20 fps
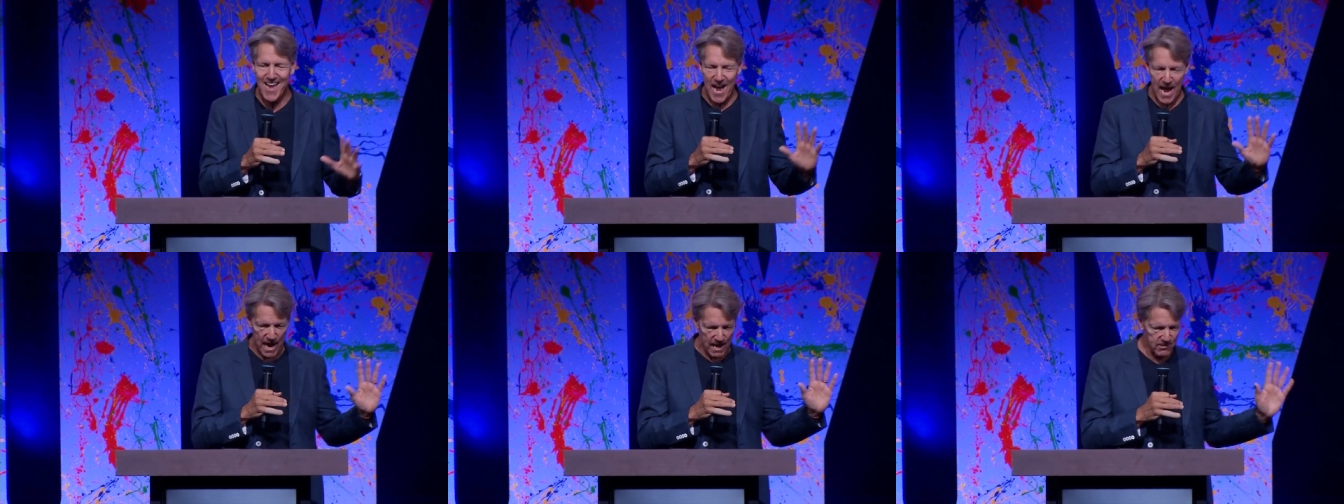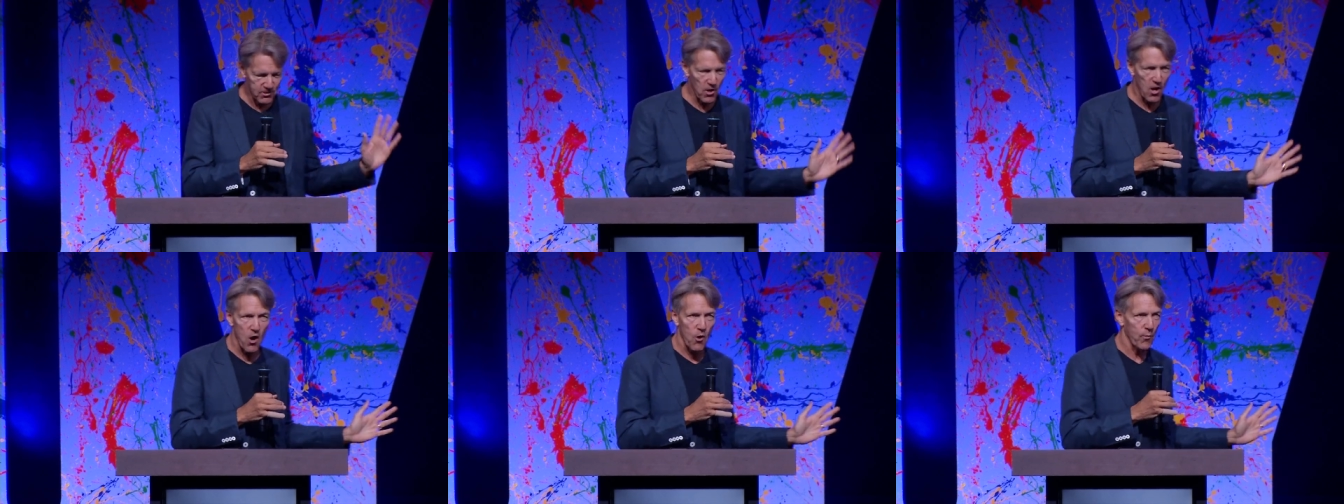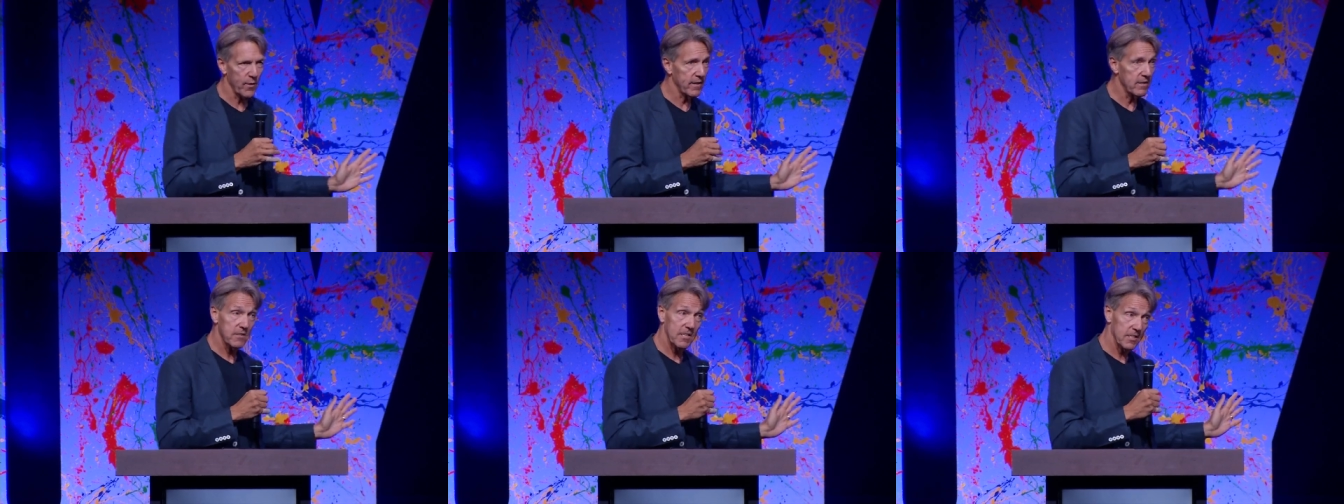as
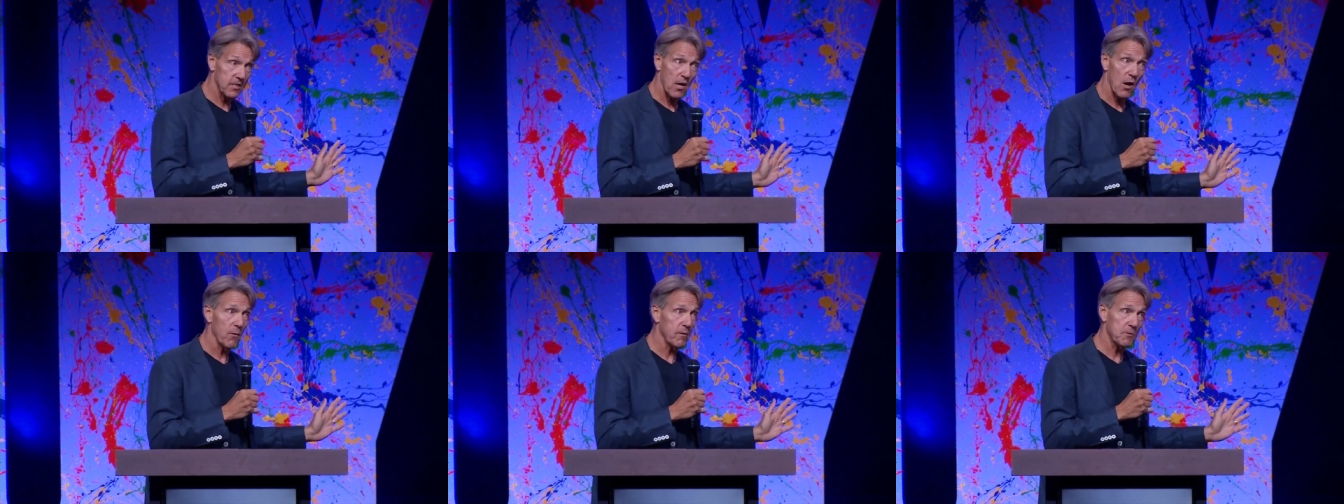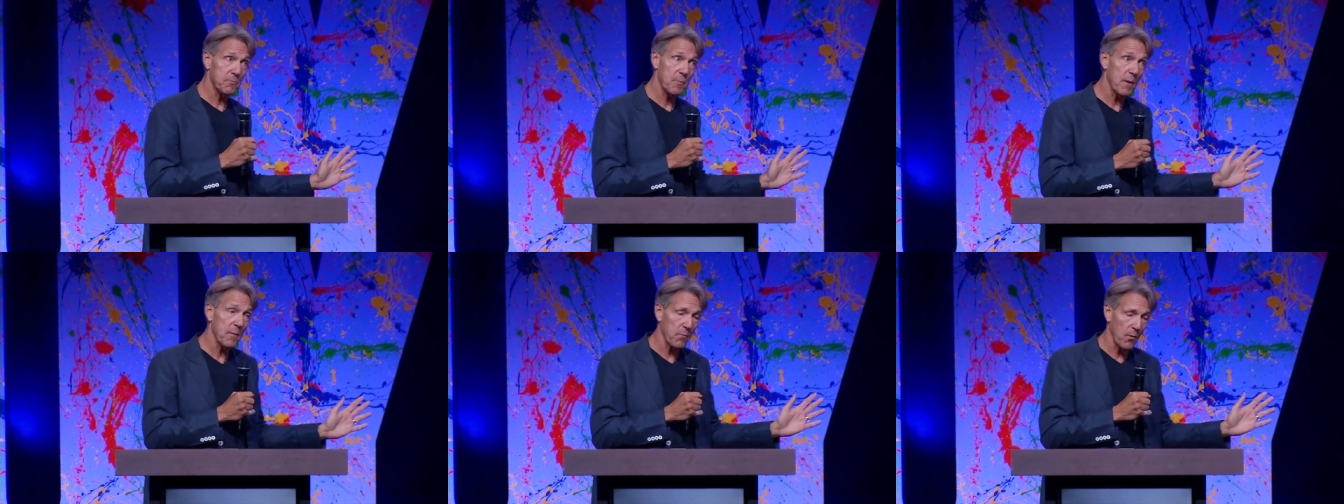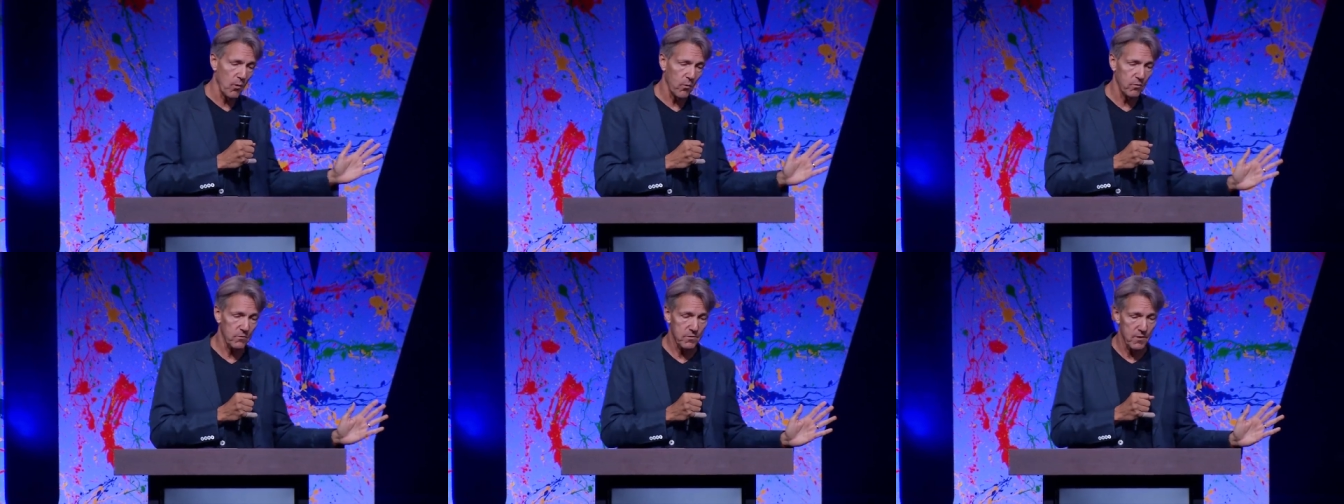always, he's always been
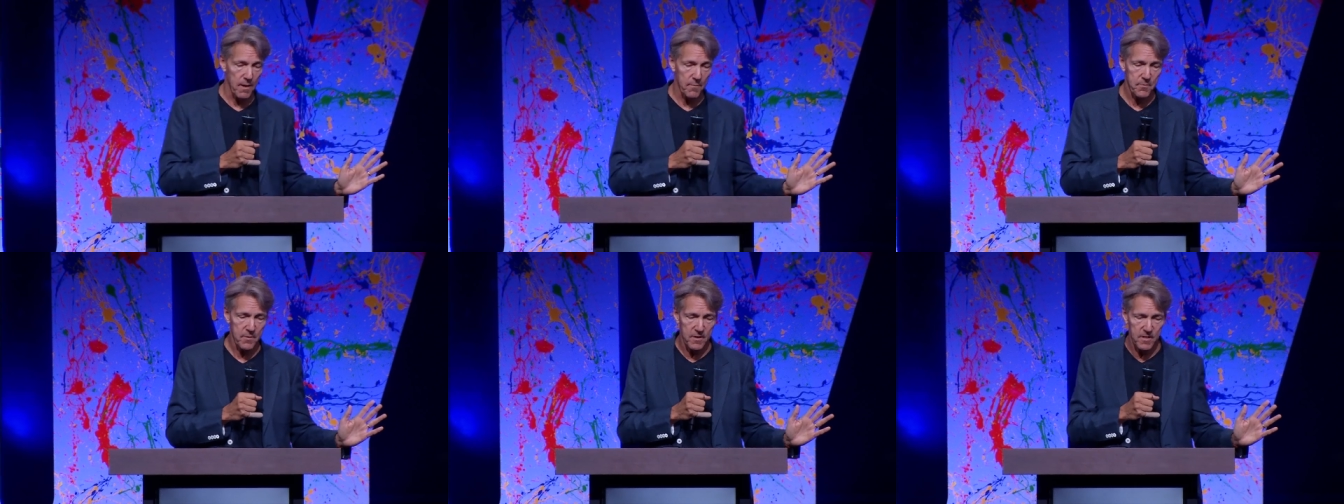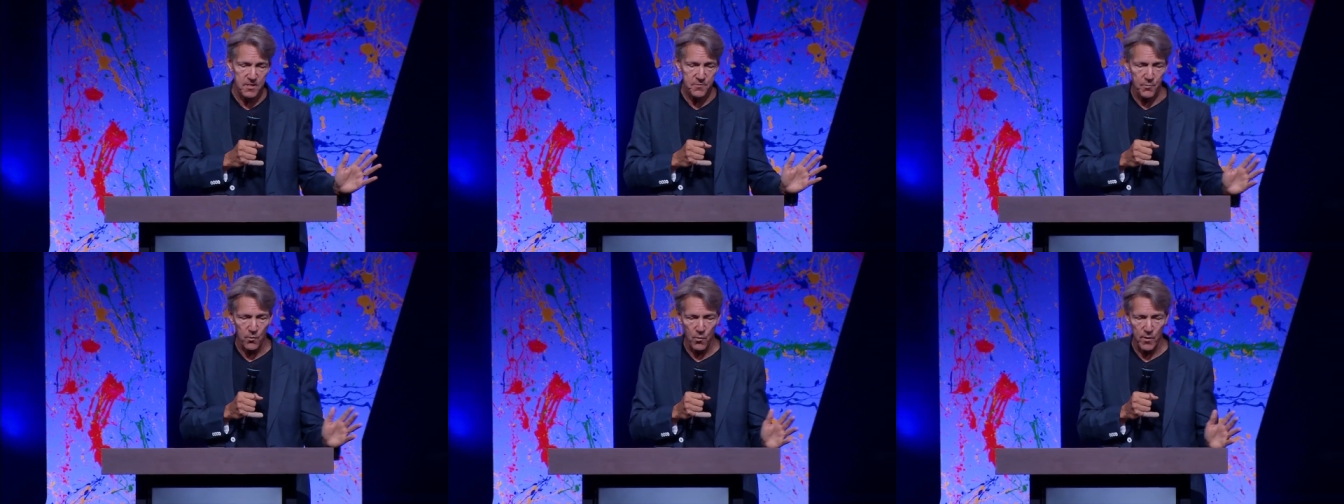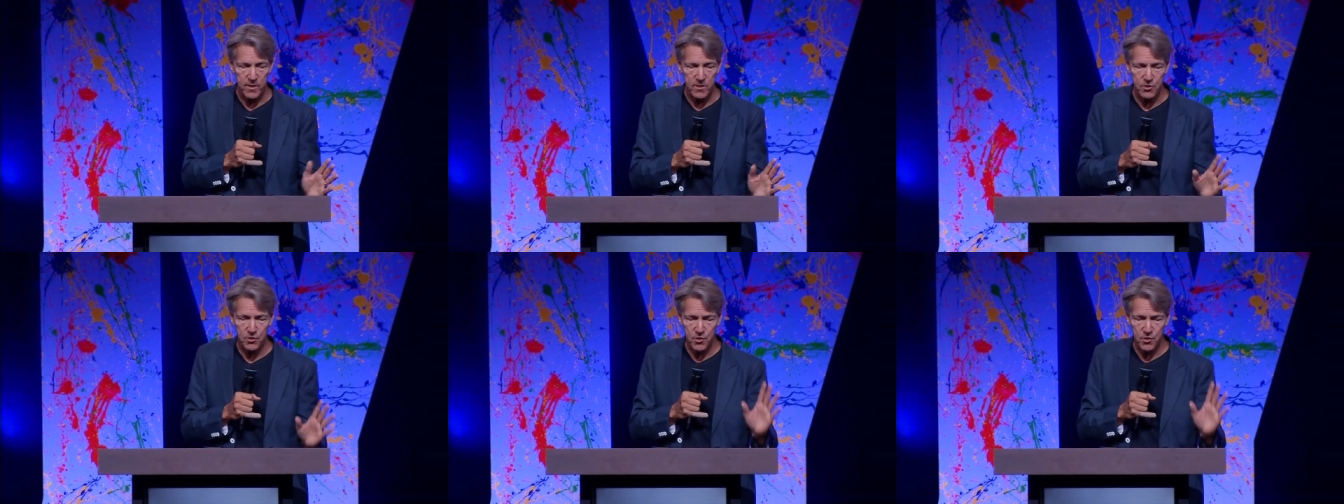bold up to this point.